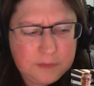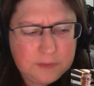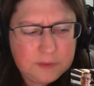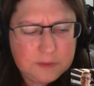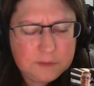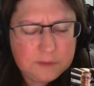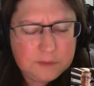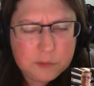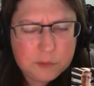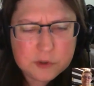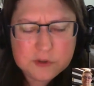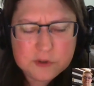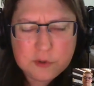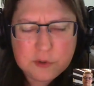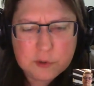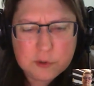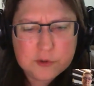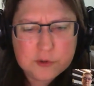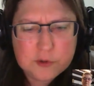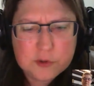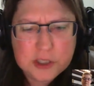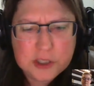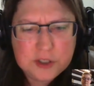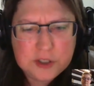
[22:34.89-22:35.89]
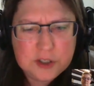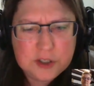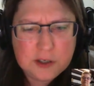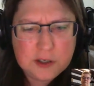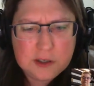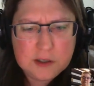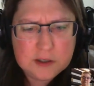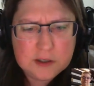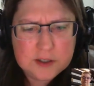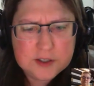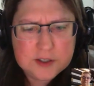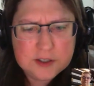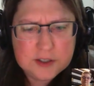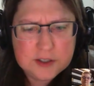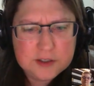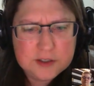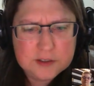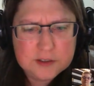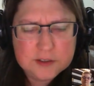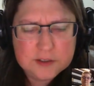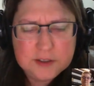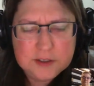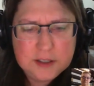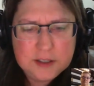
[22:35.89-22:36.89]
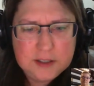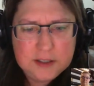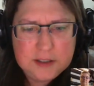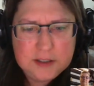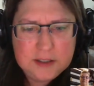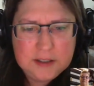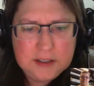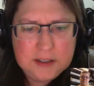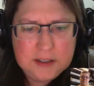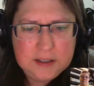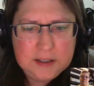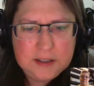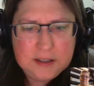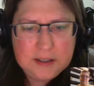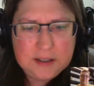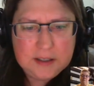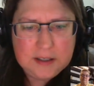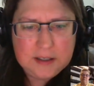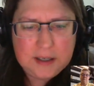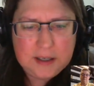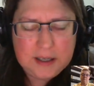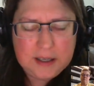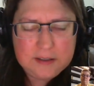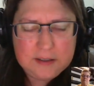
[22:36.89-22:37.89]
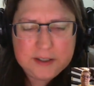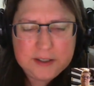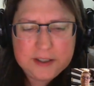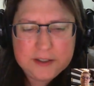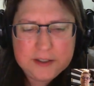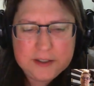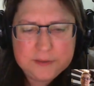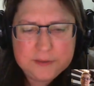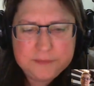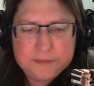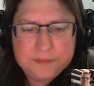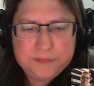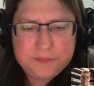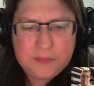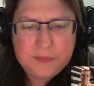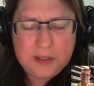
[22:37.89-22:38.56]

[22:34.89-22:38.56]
we're torturing dogs, and I don't know.